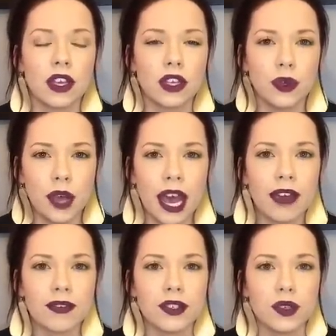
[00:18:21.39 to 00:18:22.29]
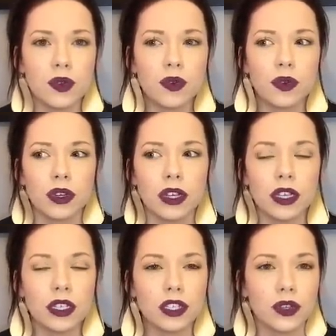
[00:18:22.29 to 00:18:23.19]
You have to,
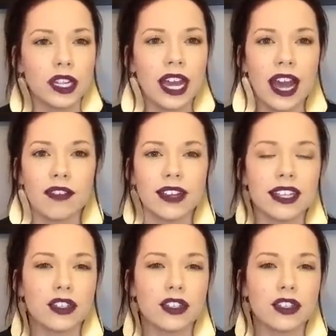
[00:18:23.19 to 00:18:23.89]
you can have like